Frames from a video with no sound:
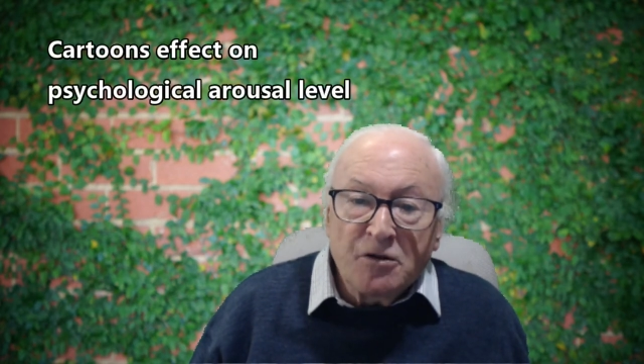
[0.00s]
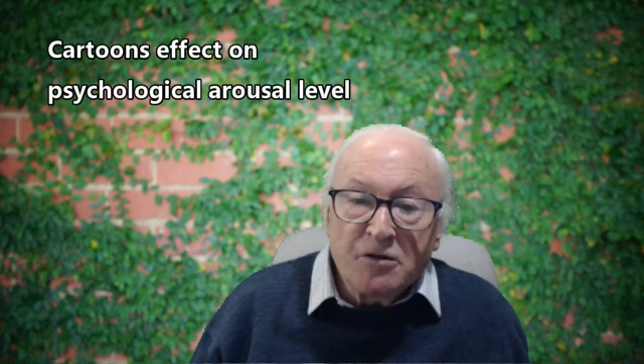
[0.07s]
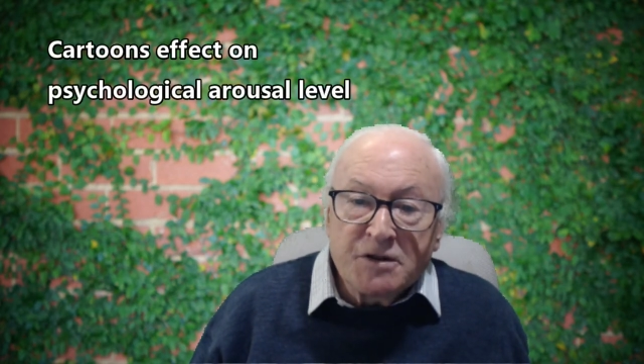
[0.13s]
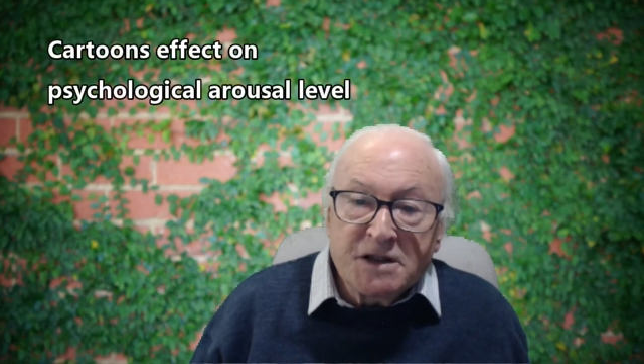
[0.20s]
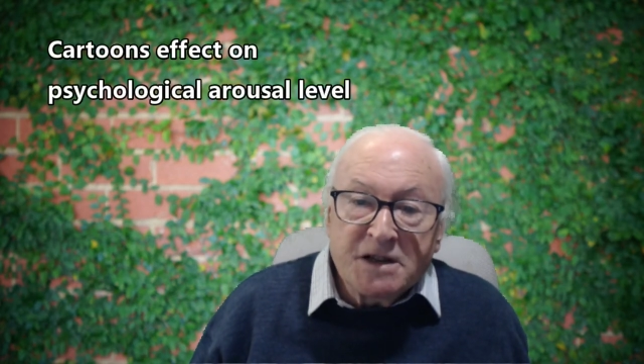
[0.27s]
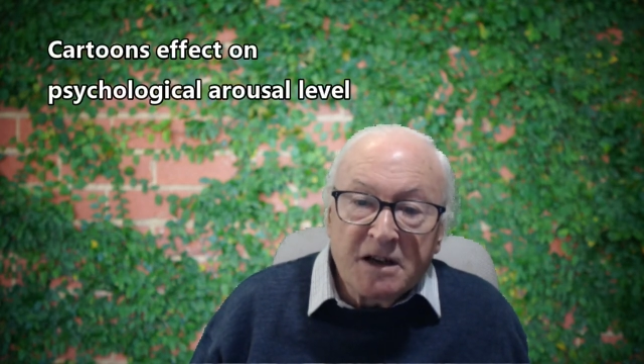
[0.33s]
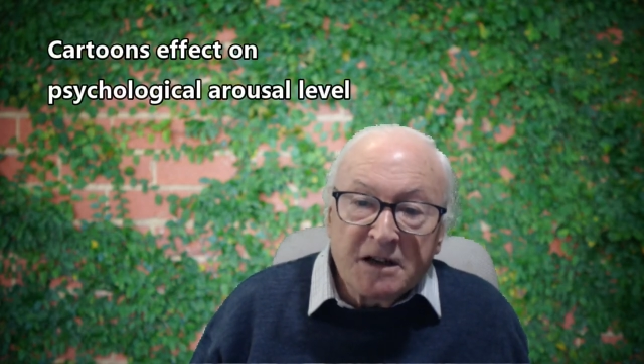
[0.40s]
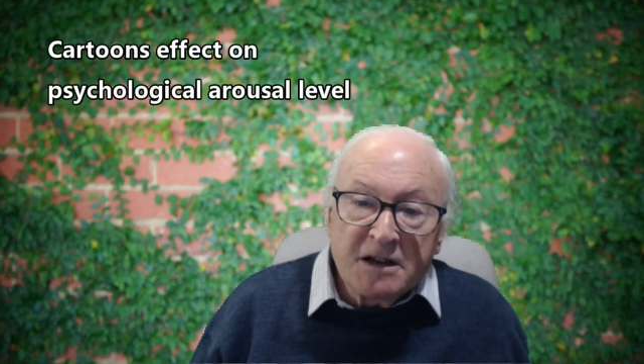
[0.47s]

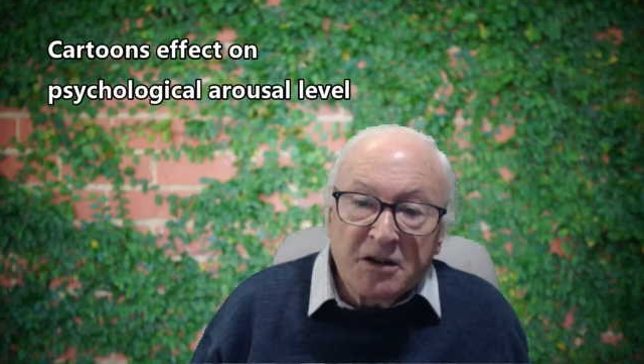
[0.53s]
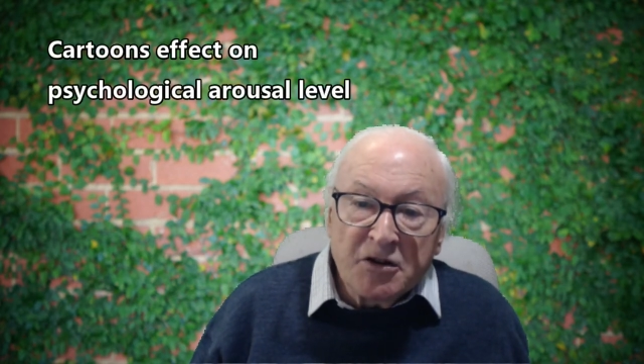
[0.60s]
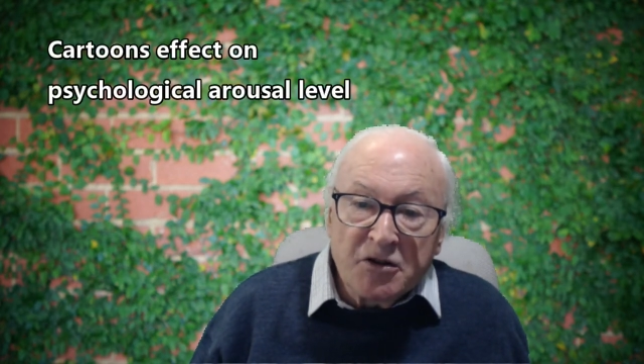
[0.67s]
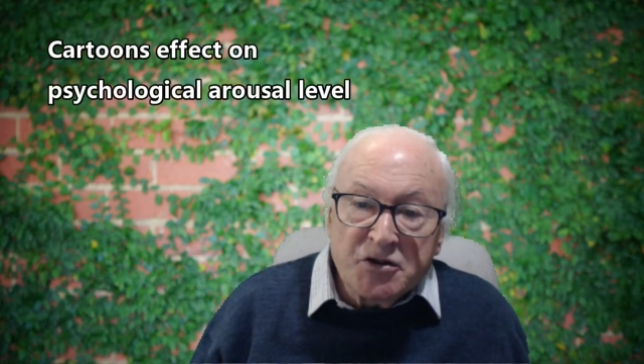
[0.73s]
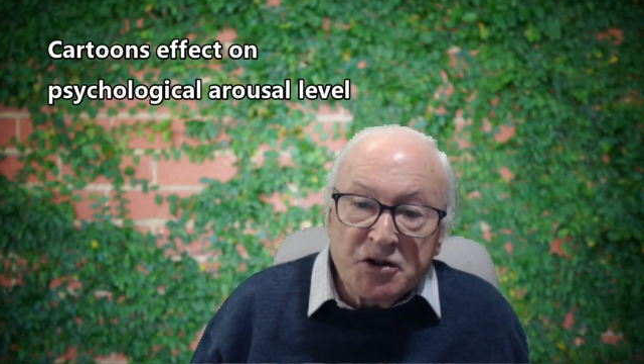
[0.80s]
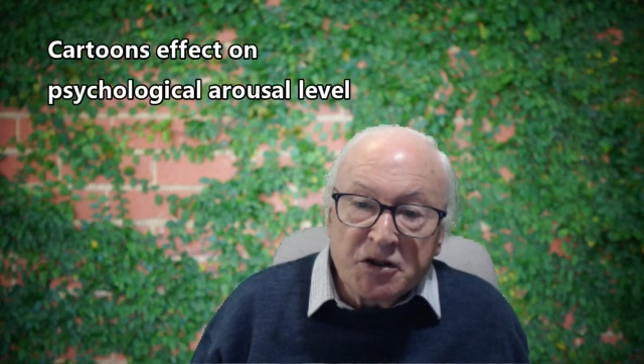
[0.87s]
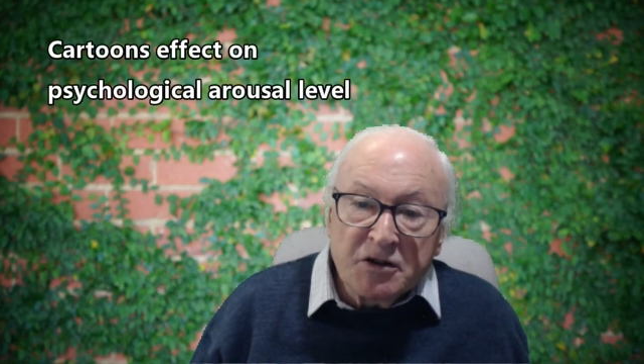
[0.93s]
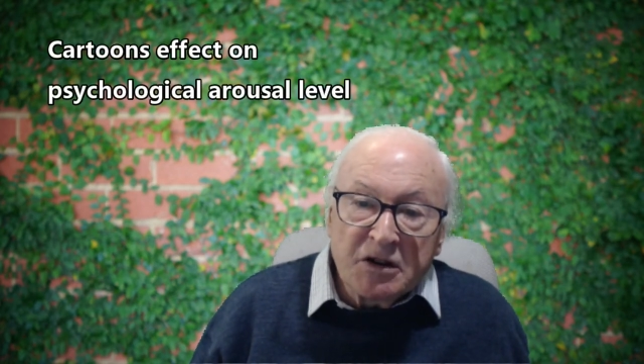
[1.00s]

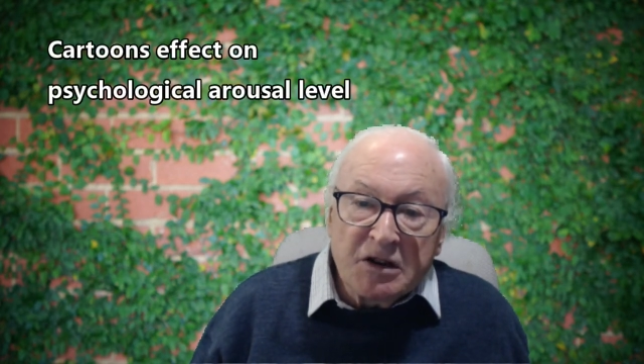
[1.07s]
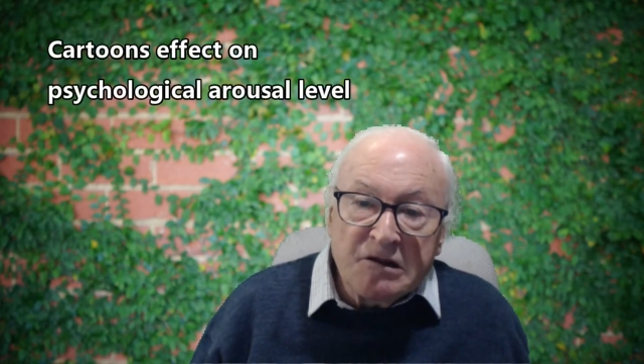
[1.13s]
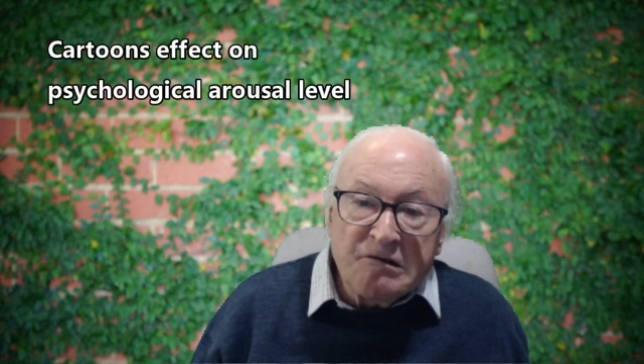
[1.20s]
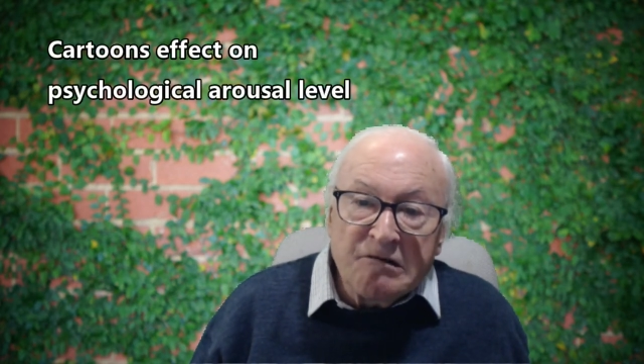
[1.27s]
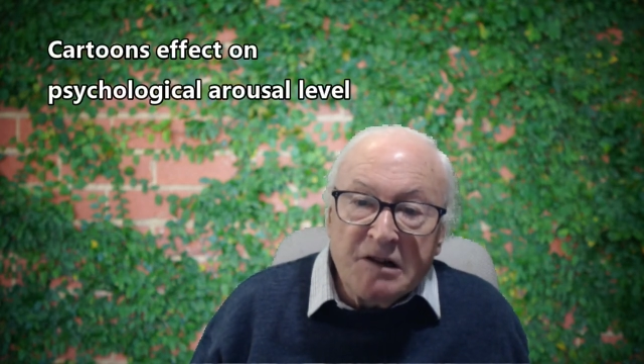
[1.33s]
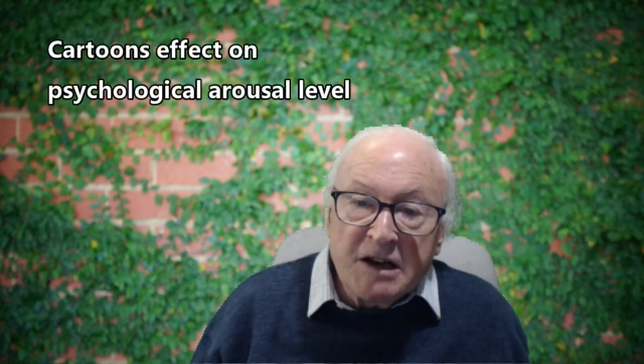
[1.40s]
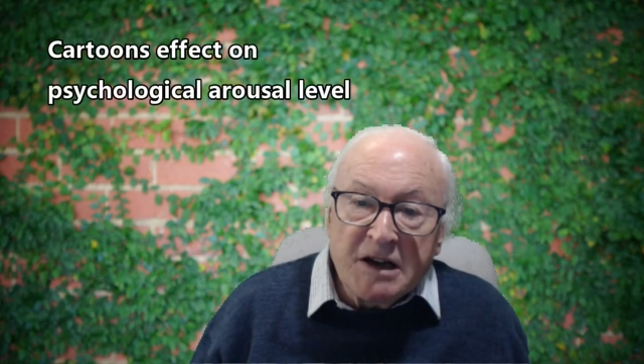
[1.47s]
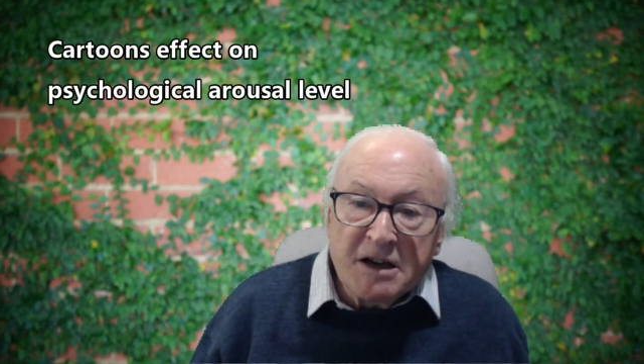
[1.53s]
psychological
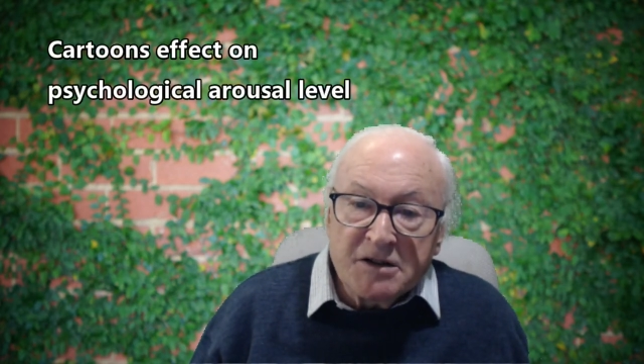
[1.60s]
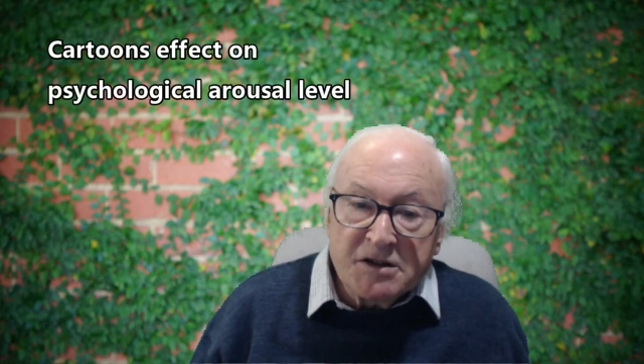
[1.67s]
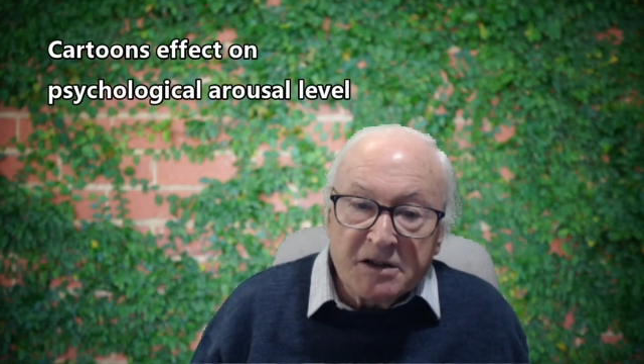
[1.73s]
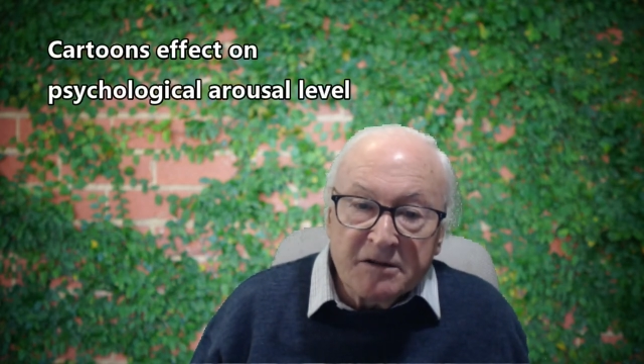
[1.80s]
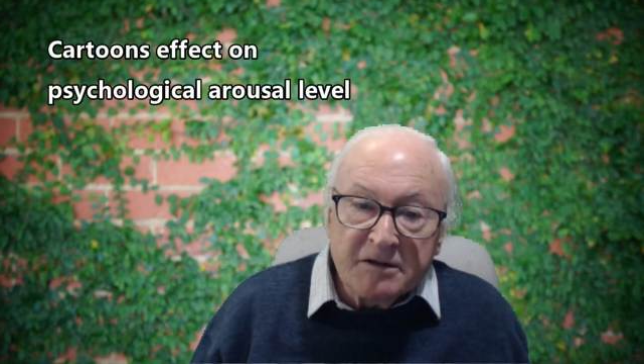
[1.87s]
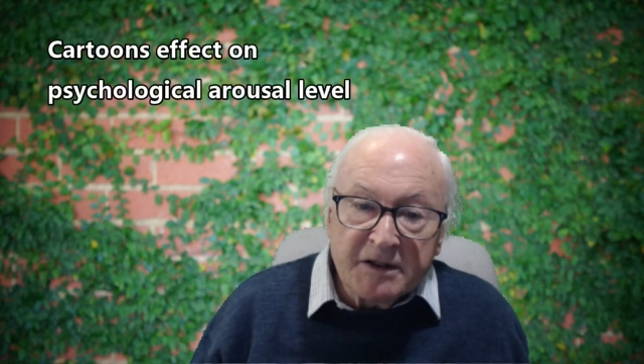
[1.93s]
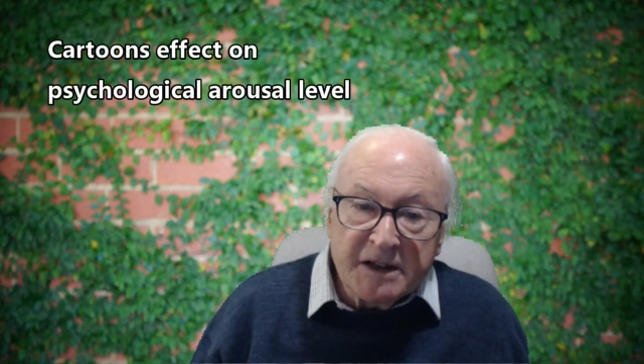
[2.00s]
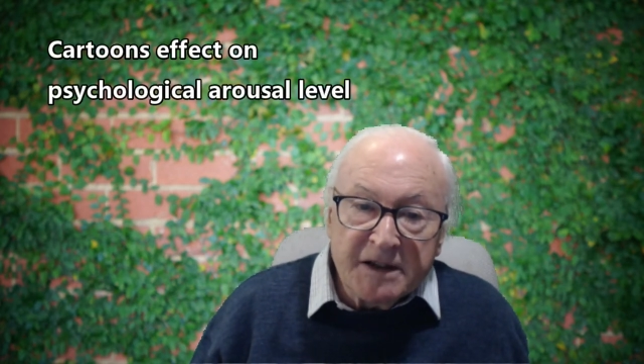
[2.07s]
arousal
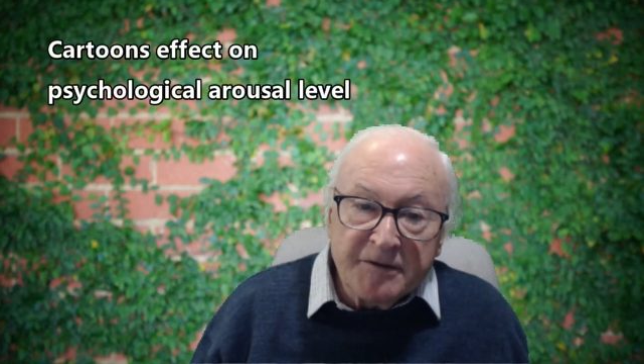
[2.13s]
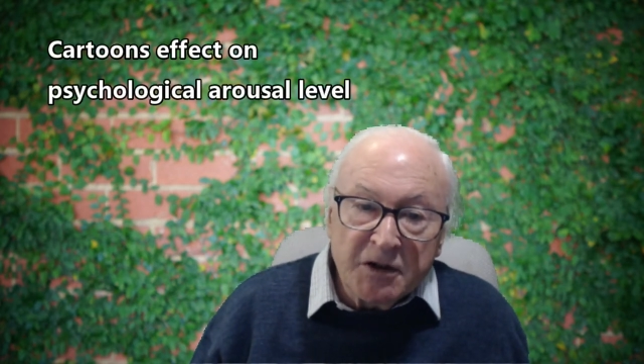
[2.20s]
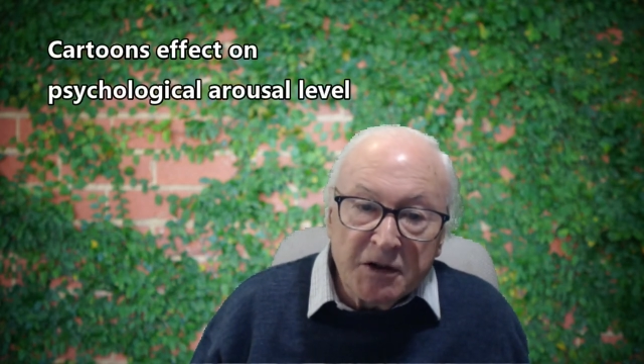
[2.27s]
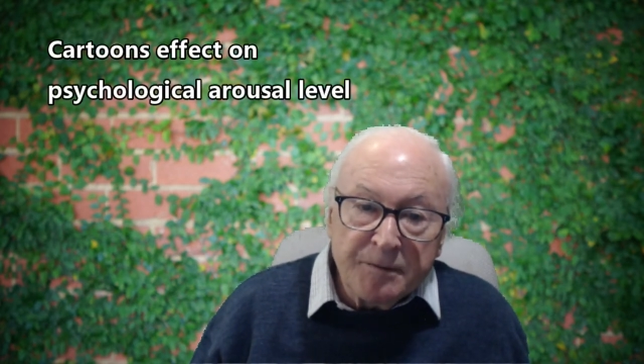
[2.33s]
level.